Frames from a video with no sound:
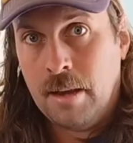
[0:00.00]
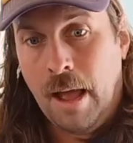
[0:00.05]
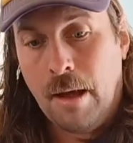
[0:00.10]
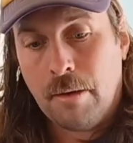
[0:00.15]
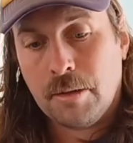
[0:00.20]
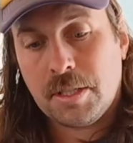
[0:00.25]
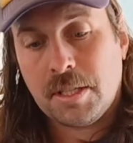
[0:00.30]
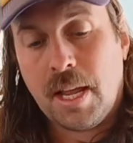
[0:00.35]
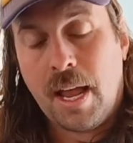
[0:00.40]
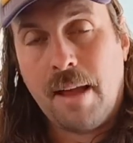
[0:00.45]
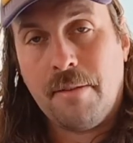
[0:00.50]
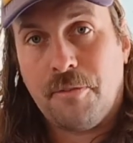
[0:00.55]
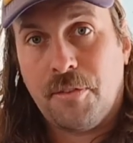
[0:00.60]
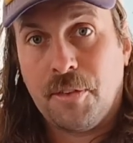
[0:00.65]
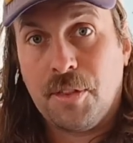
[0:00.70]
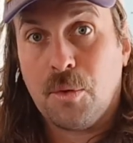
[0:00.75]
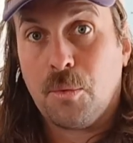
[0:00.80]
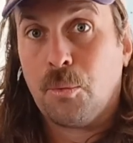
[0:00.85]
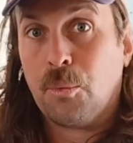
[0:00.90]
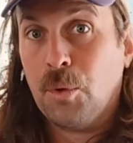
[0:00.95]
Now it's time for
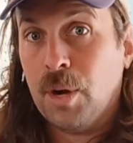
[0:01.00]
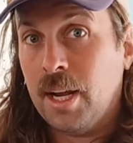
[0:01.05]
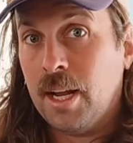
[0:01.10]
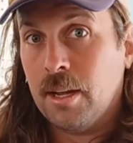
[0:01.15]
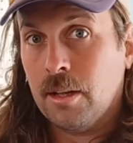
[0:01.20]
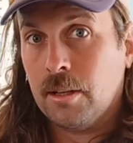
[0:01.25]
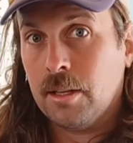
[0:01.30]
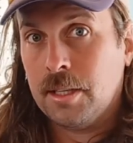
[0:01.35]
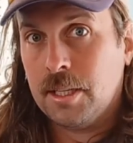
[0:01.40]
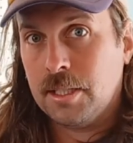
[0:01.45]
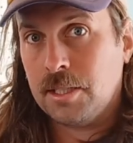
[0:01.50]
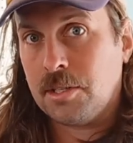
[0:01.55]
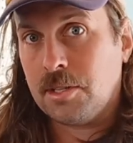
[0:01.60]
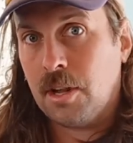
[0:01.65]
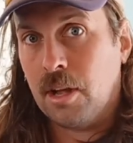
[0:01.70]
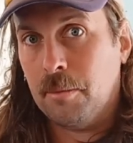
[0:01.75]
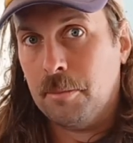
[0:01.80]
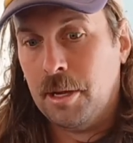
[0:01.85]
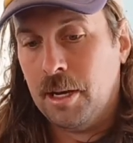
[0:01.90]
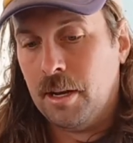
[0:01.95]
the real
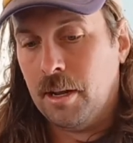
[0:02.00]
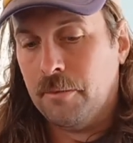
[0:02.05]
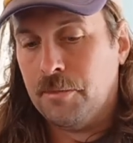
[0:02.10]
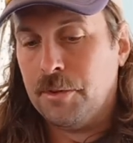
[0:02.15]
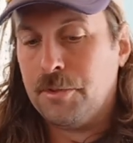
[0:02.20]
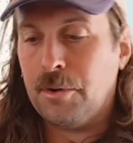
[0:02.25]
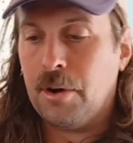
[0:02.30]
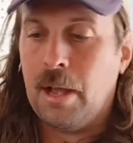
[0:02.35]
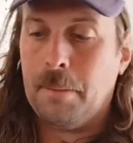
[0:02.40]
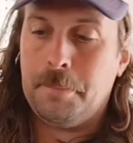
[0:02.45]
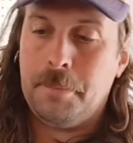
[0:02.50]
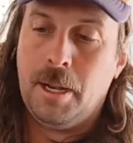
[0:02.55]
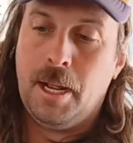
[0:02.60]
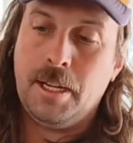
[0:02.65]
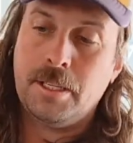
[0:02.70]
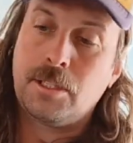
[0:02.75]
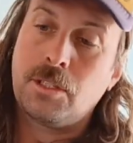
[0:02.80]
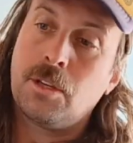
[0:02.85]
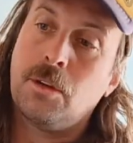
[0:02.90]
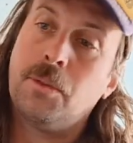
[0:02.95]
installment of the drop
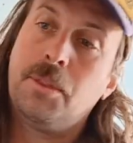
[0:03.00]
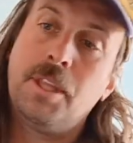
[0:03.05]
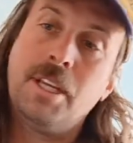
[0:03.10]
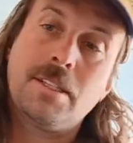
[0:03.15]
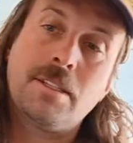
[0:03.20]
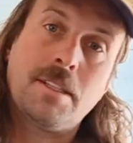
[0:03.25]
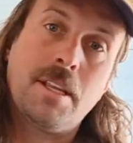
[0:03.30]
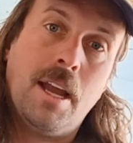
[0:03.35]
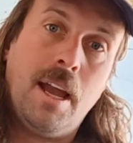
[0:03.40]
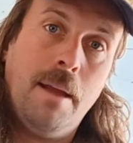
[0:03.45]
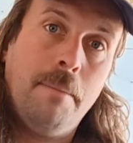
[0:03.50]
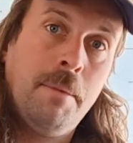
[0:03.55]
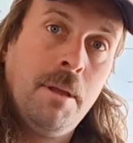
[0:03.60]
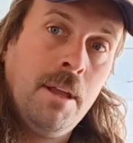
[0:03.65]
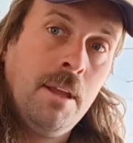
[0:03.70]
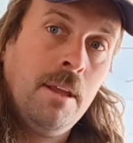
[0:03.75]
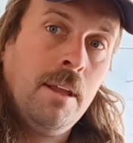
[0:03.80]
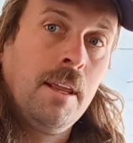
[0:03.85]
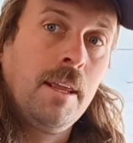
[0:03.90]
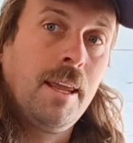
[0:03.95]
nut. So this time,
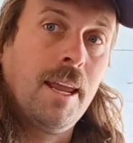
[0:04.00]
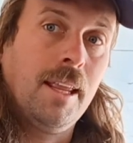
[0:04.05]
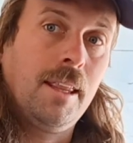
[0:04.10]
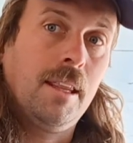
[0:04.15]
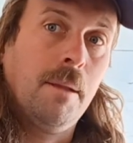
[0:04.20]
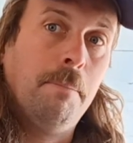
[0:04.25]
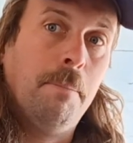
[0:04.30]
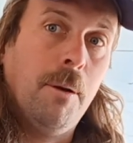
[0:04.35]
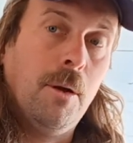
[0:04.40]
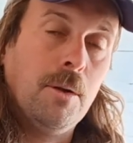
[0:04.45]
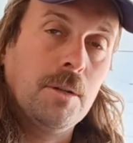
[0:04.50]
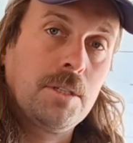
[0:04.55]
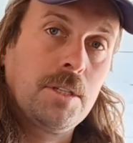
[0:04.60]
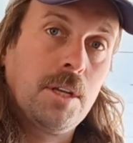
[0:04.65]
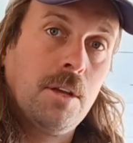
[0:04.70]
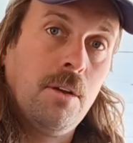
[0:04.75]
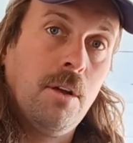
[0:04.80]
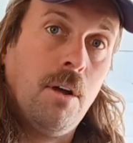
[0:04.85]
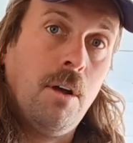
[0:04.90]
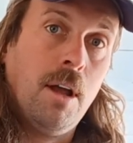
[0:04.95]
get the
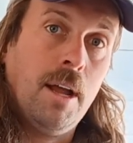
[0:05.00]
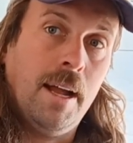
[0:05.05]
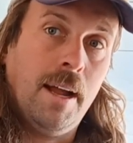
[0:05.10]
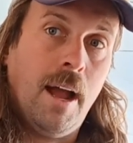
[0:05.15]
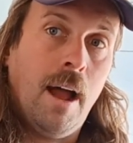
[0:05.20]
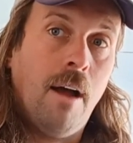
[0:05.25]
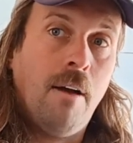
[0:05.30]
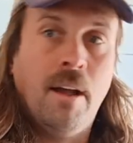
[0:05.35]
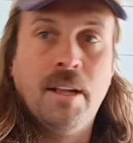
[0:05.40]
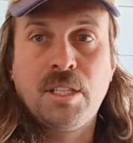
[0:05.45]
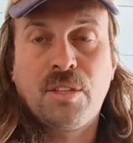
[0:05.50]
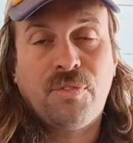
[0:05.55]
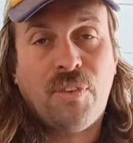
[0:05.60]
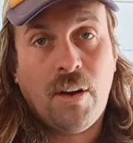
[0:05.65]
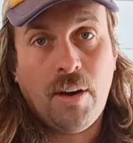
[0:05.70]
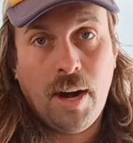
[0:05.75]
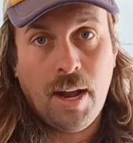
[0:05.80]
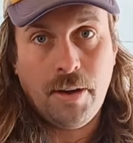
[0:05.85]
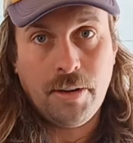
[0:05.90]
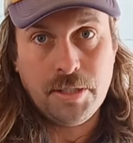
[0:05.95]
bolt as
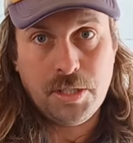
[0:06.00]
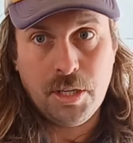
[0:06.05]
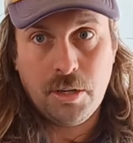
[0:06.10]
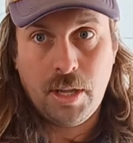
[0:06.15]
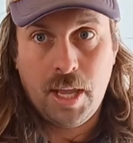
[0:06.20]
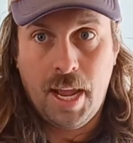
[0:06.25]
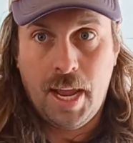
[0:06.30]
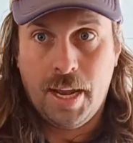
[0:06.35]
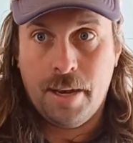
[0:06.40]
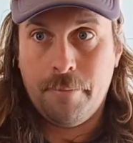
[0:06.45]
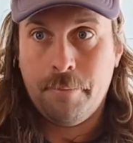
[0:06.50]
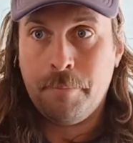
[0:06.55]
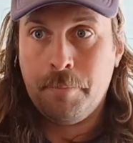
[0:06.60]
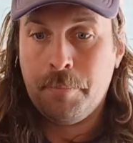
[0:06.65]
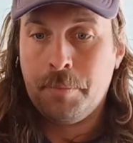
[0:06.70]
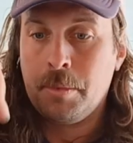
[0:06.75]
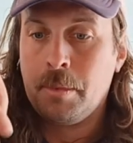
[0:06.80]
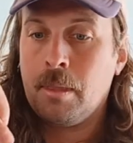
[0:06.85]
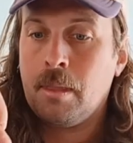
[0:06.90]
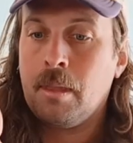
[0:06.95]
far out as you can.
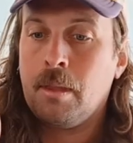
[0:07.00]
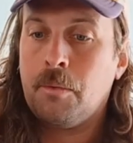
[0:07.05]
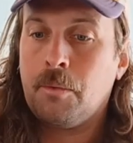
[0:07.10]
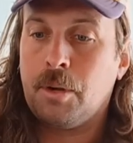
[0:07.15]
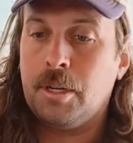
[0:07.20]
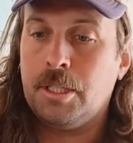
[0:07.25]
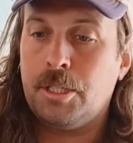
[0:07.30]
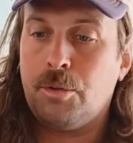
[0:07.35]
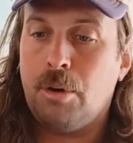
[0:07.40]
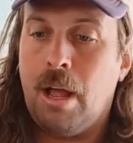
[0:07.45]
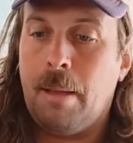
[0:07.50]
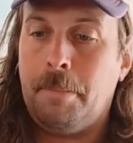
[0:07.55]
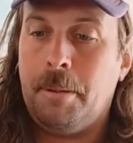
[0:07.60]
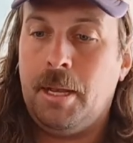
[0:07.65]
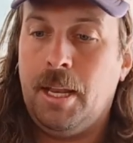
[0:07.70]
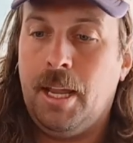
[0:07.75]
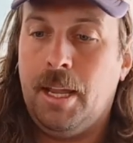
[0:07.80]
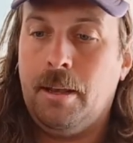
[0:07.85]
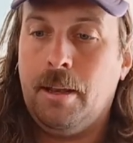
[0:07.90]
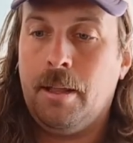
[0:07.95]
We're gonna drop it
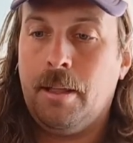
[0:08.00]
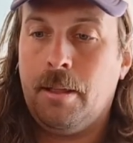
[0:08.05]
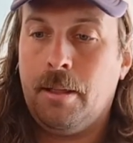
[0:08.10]
in,